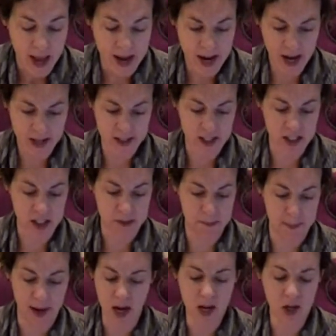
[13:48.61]
Aunt
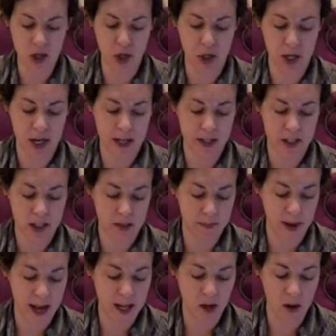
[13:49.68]
Sponge and Aunt
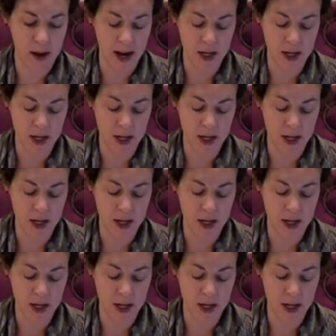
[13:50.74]
Spiker